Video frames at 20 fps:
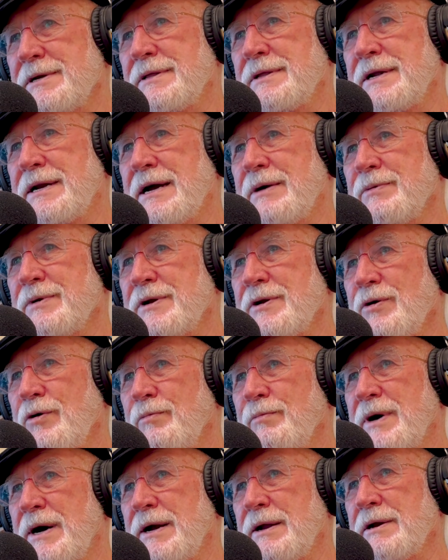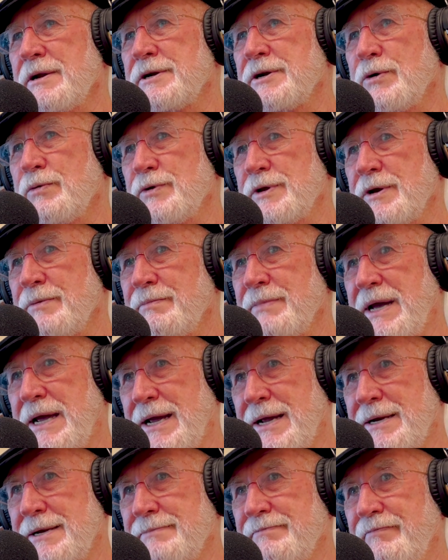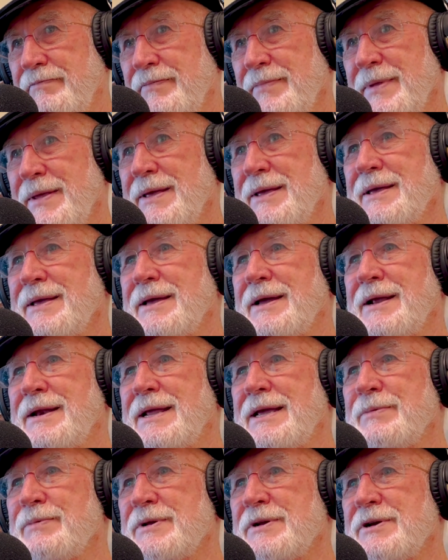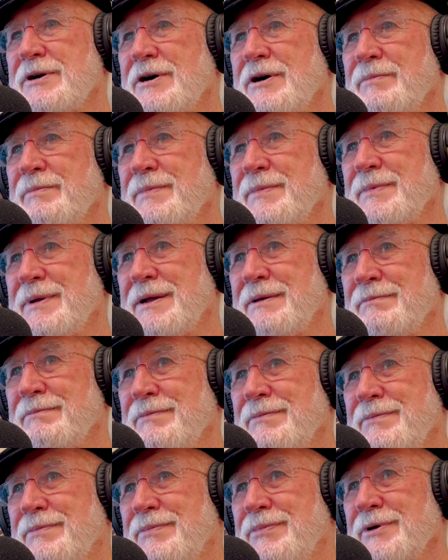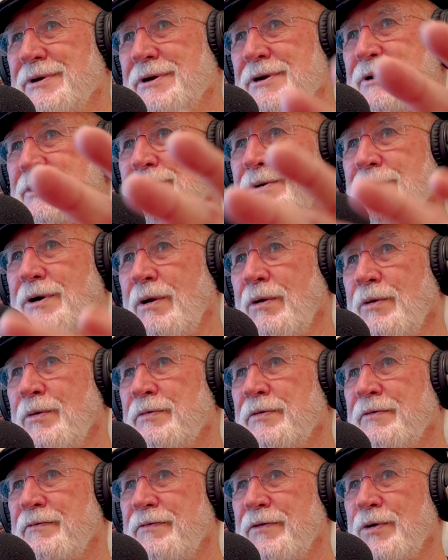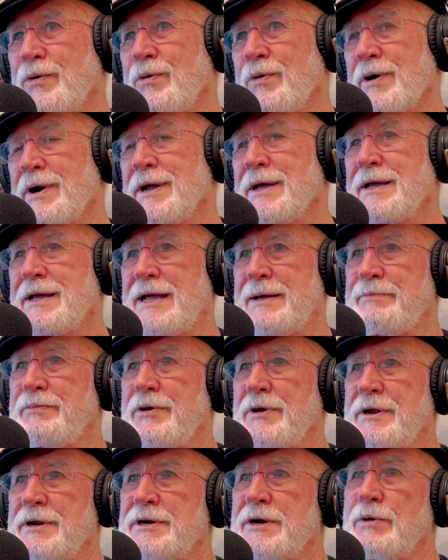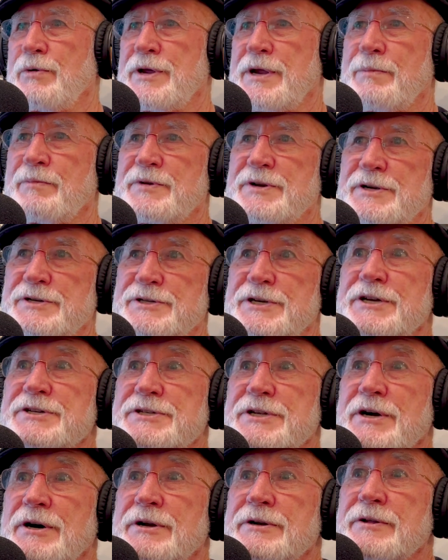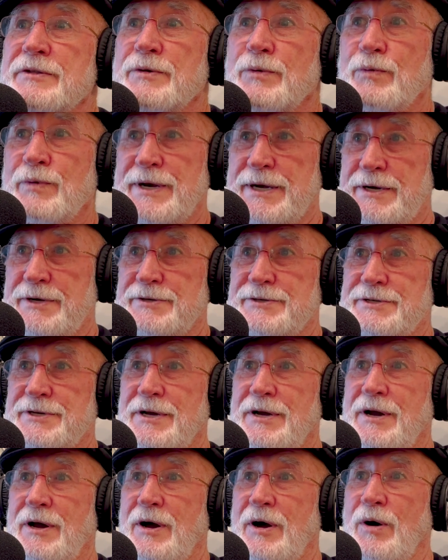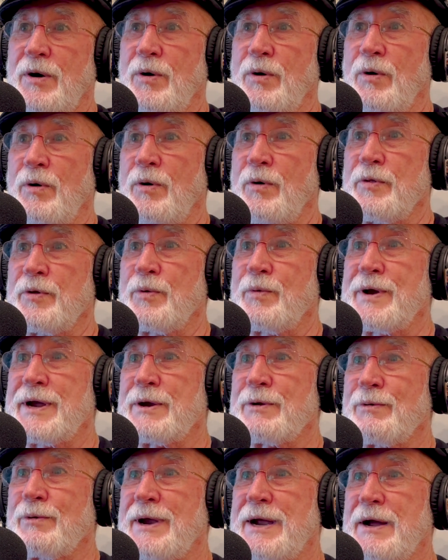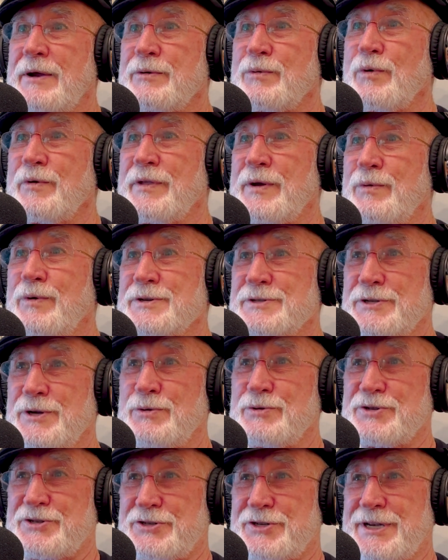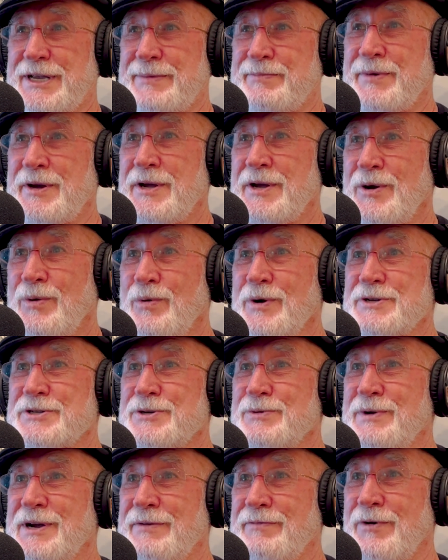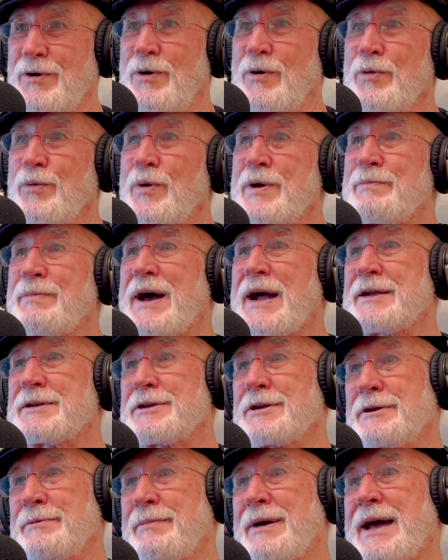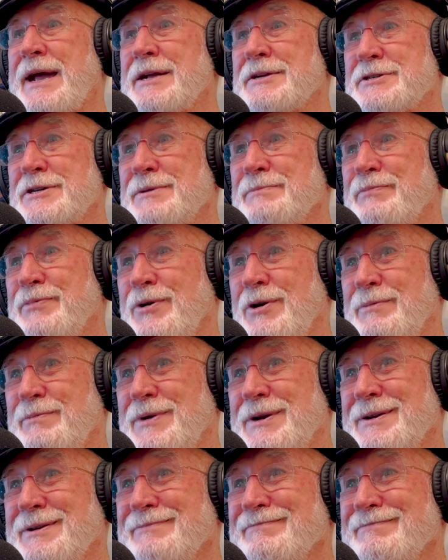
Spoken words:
and then I would call my linoleum man, and he would come and put gook all on the floor and put linoleum just under the windows, all the way around where there was no seam whatsoever, all the way back to the baggage compartment.